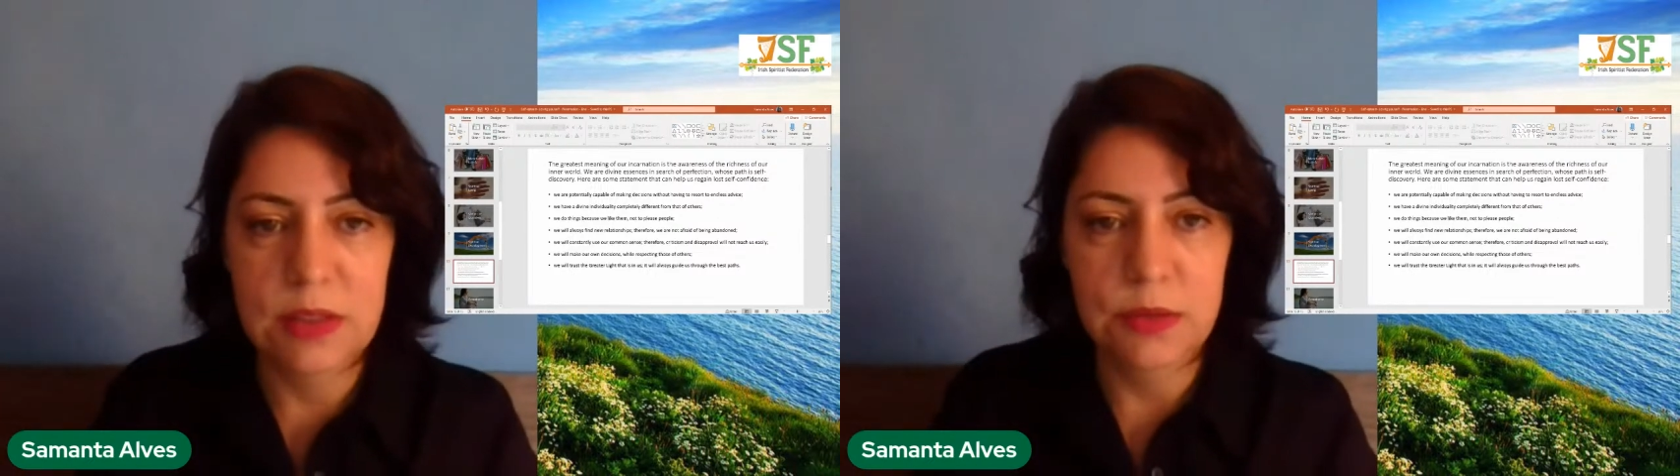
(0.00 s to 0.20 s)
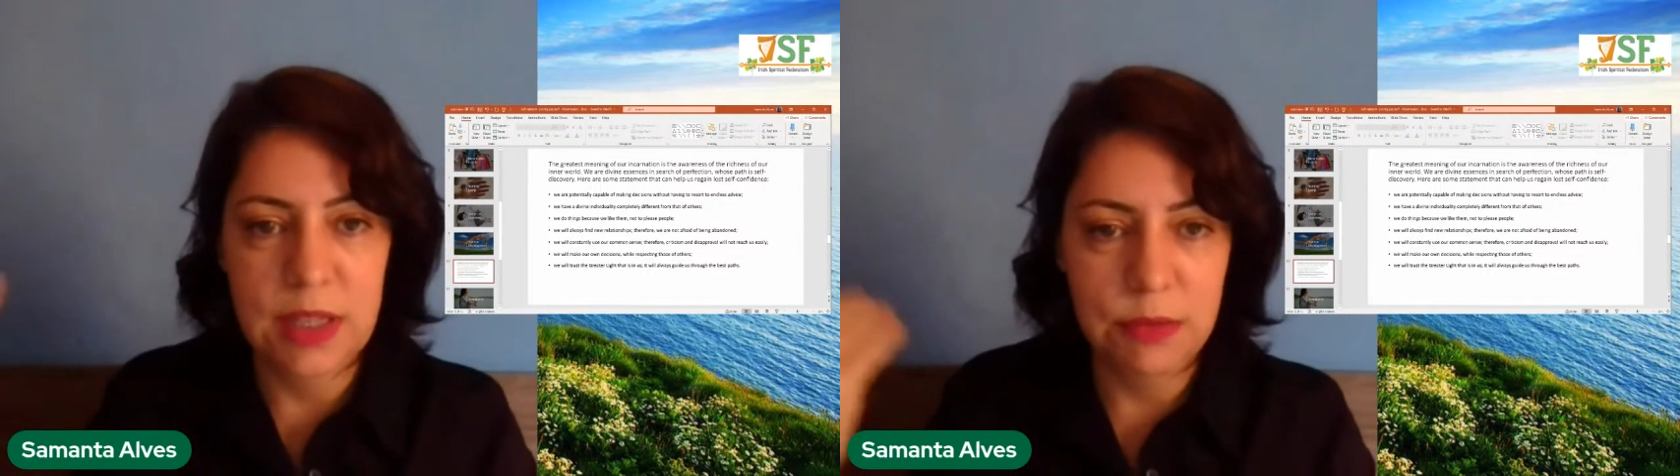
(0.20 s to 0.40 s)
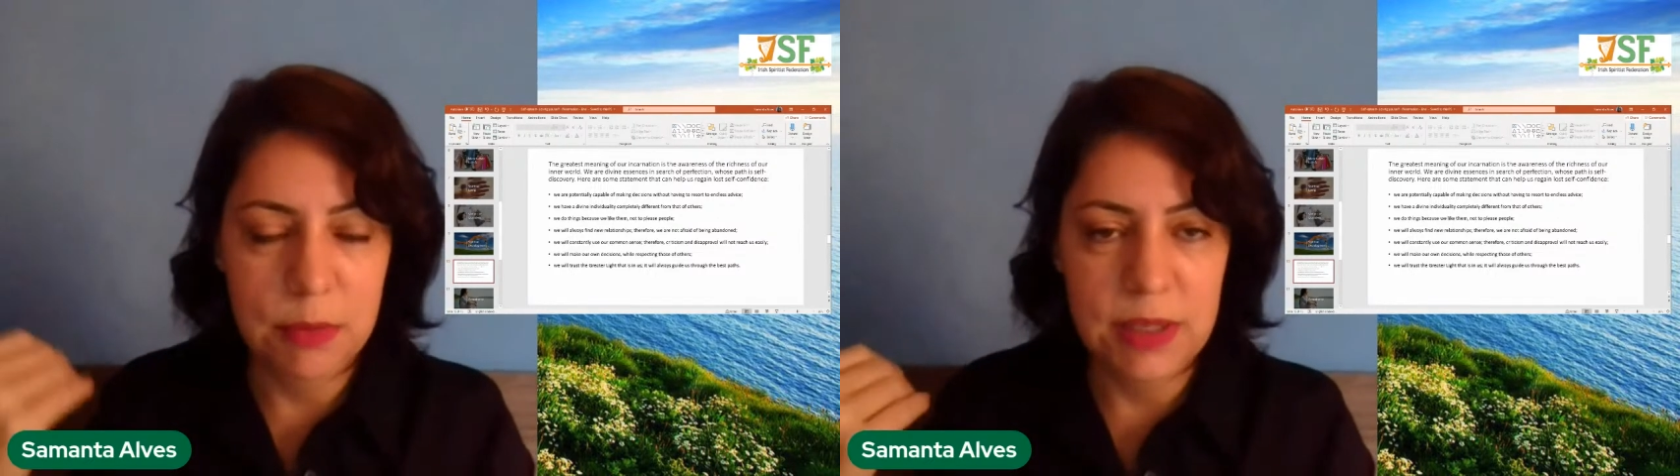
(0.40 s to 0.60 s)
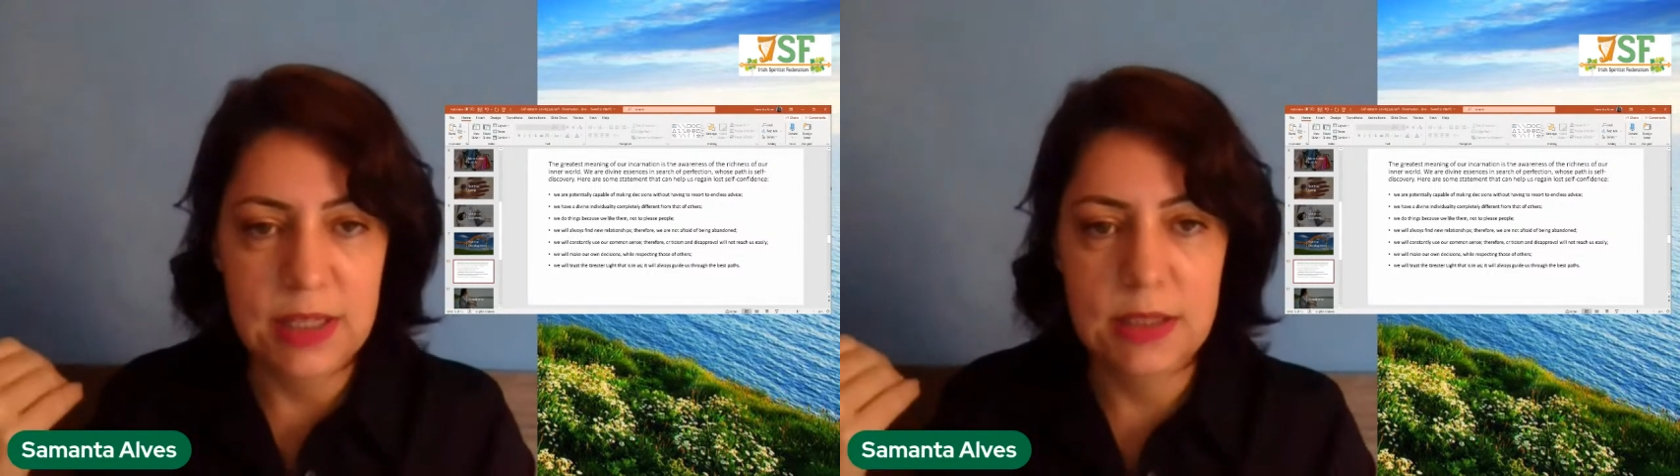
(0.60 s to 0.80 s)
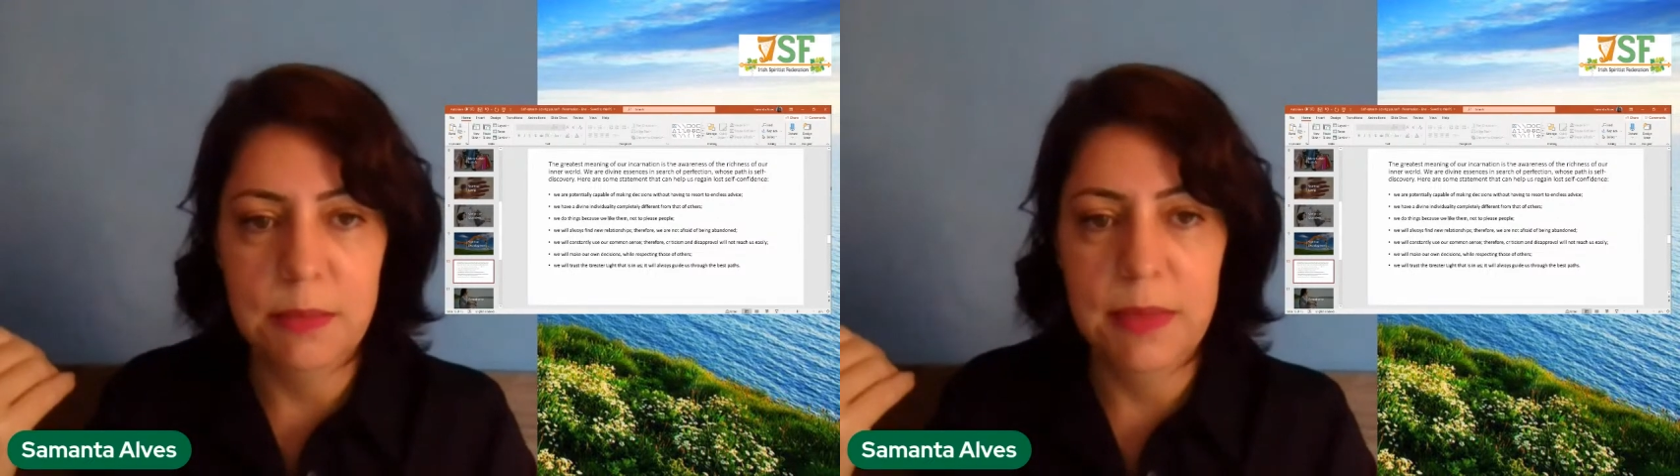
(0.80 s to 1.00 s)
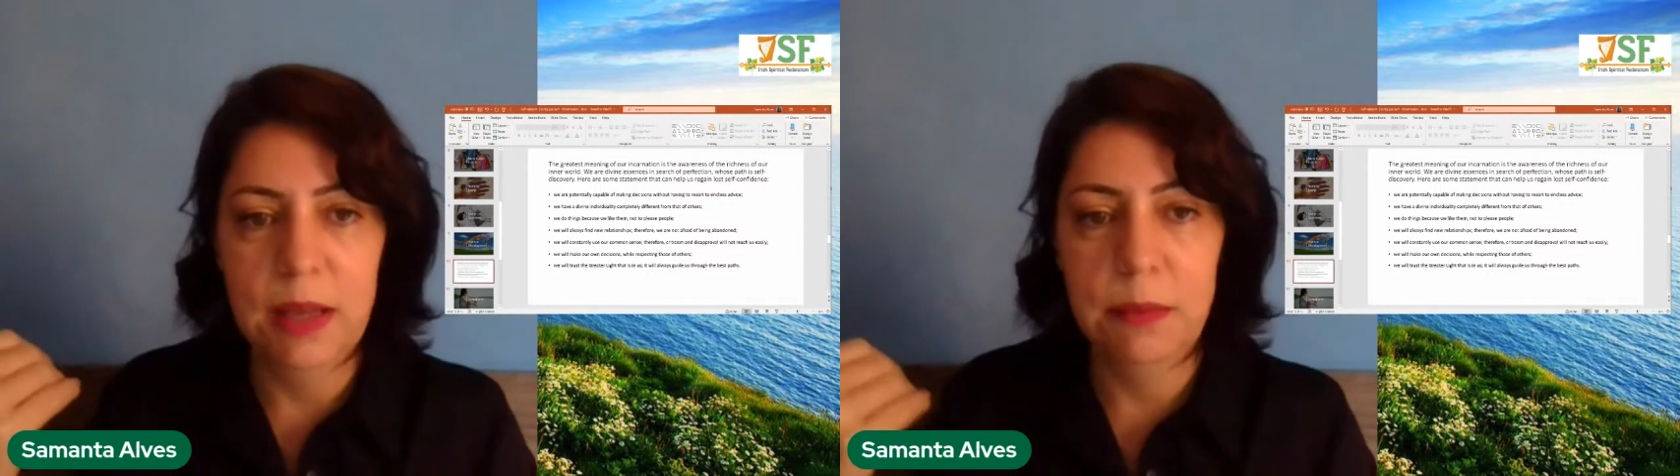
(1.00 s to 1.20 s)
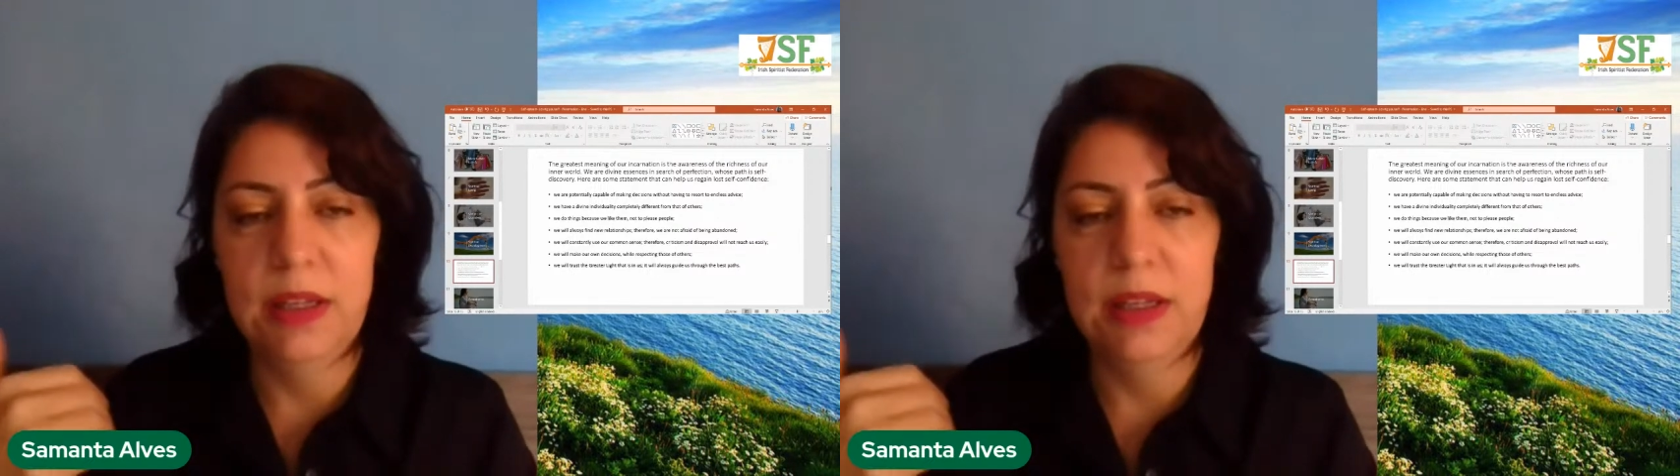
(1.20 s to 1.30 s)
So they replace the bad